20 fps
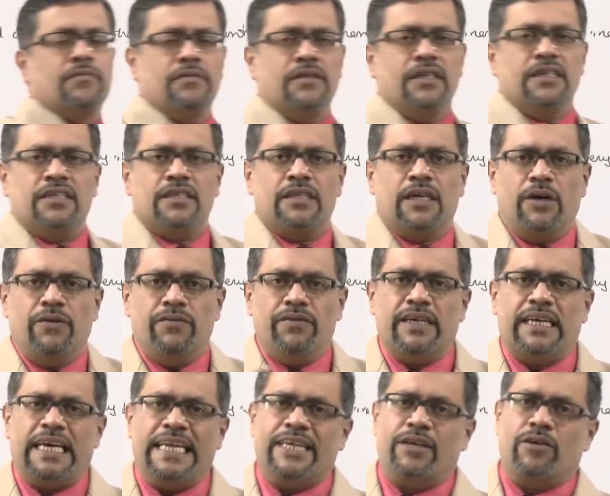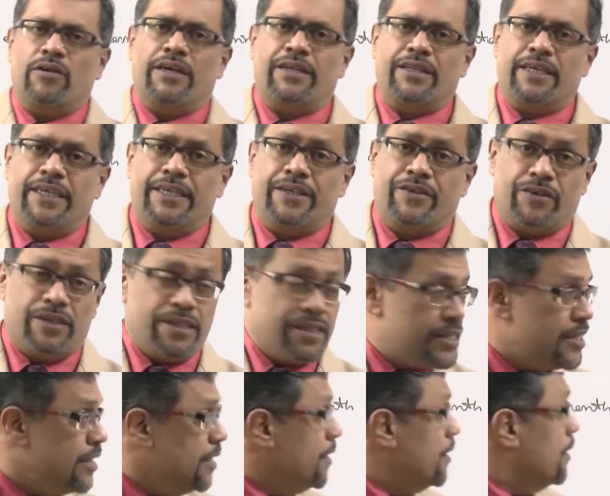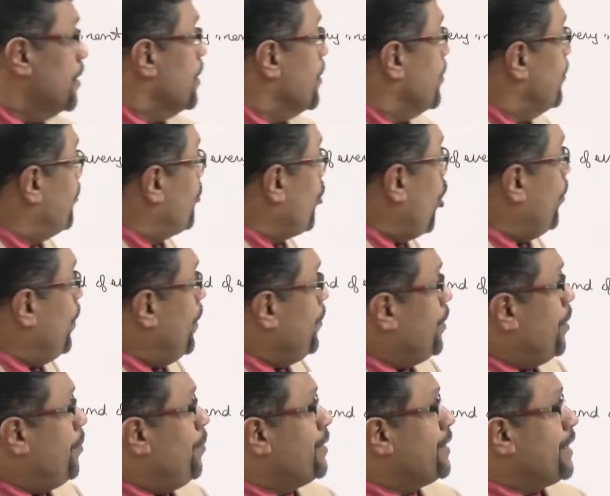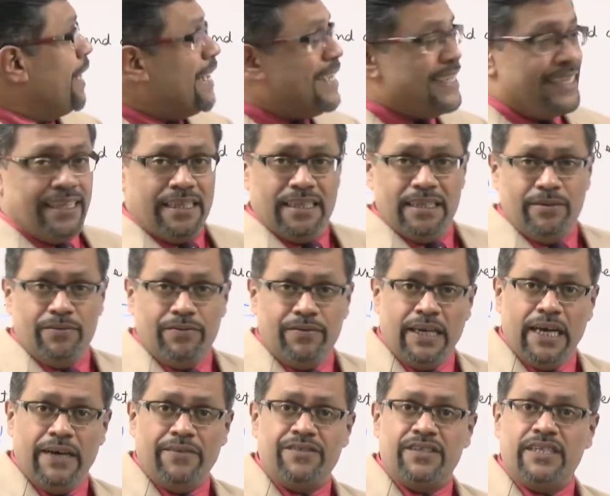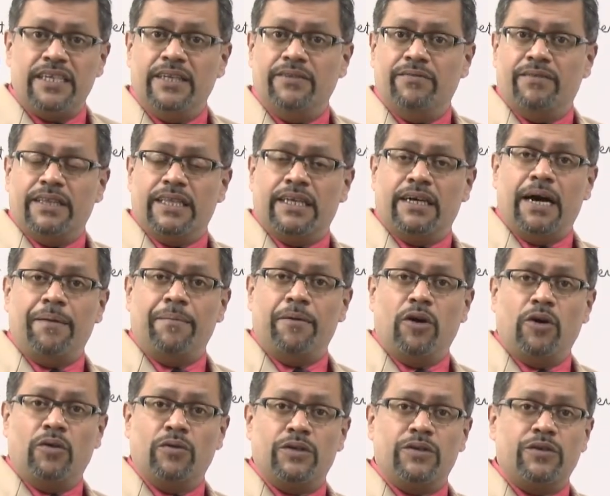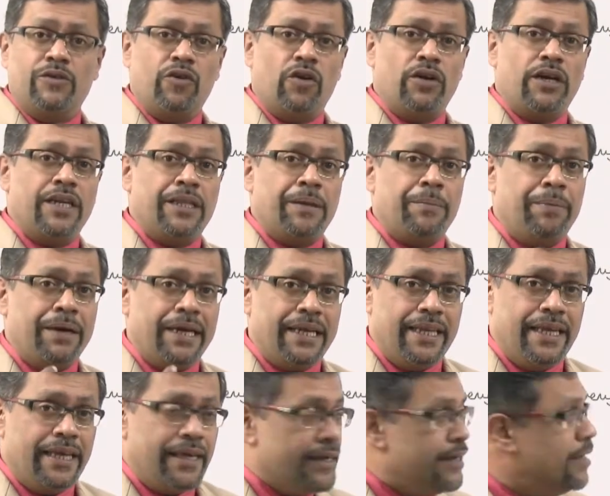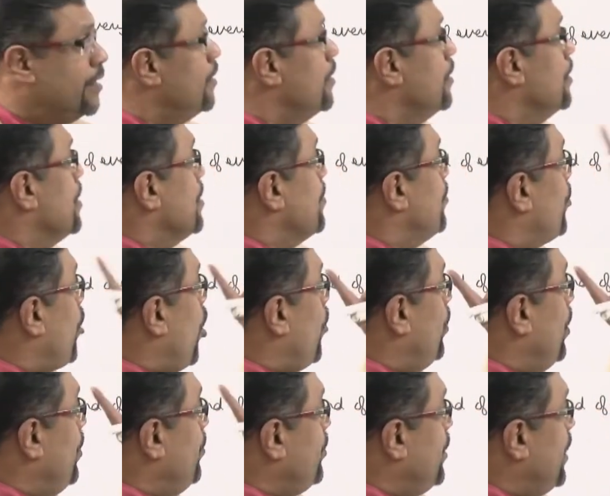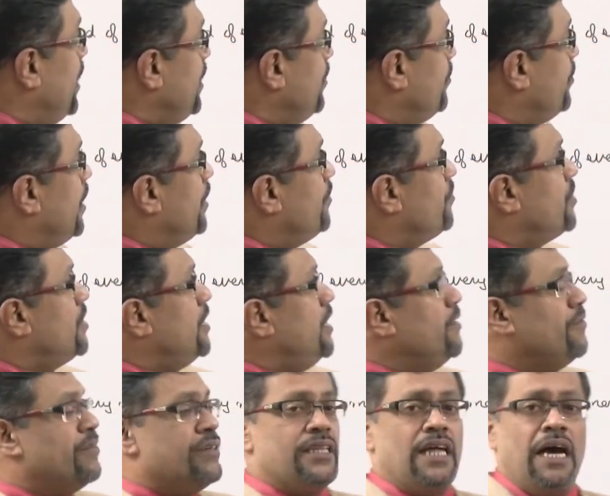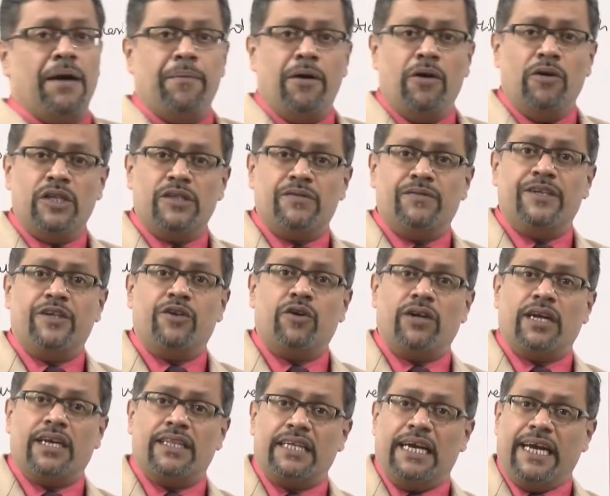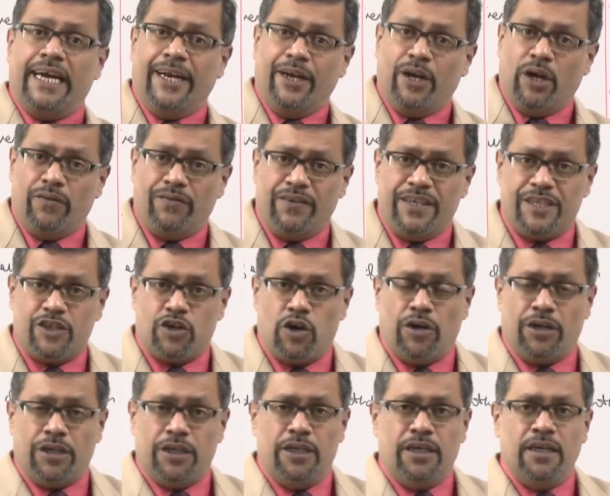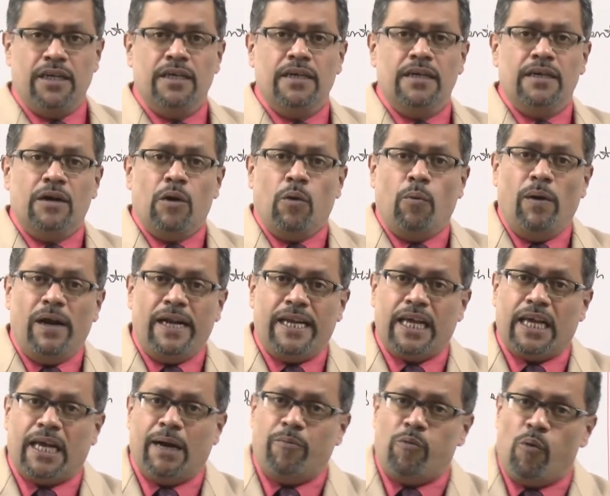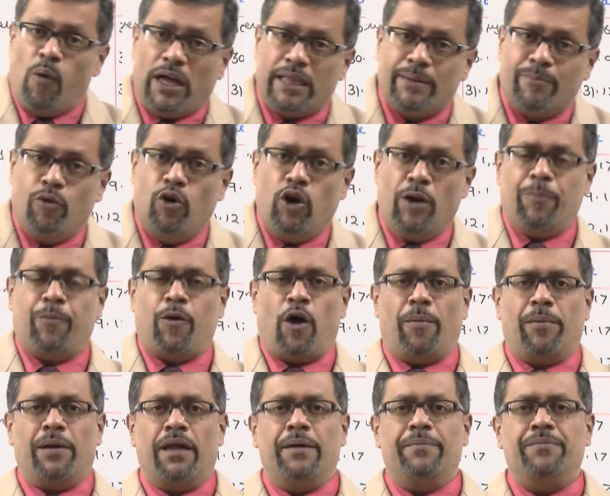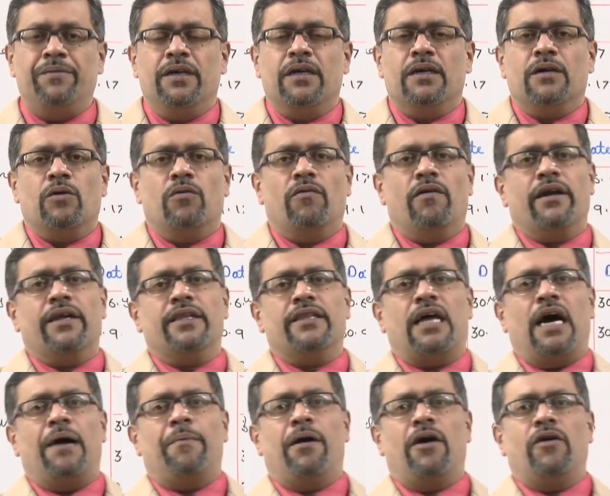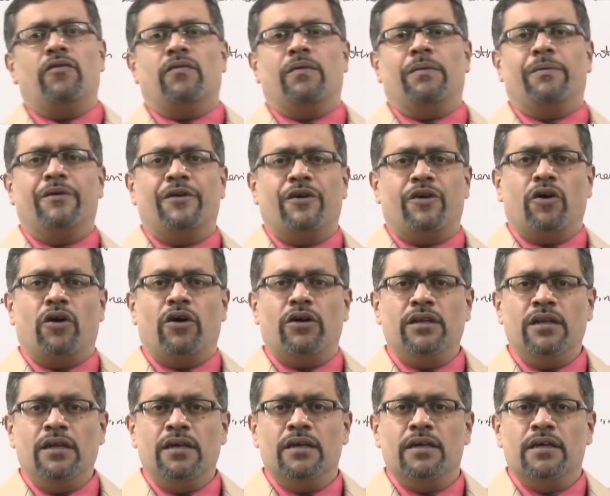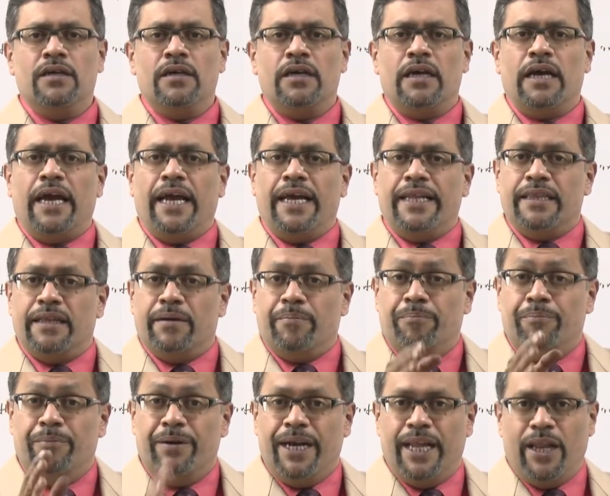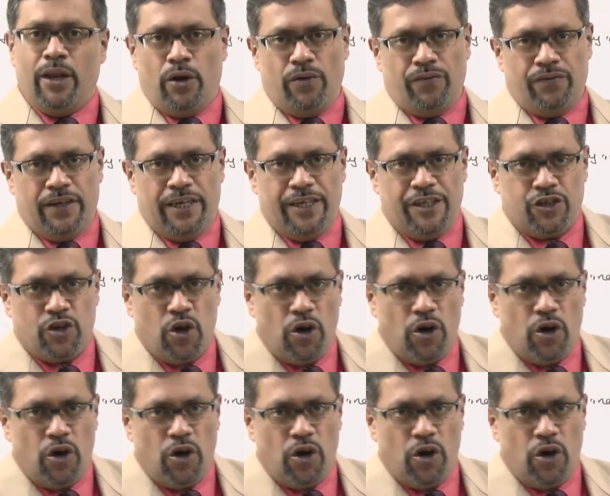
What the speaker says: This is how we calculate the interest. Problem number 9, we have seen when the amount was withdrawn at the beginning. Problem 10, we have seen when the amount is withdrawn at the end of each quarter. We'll take up one more problem wherein the amount will be withdrawn in the middle of each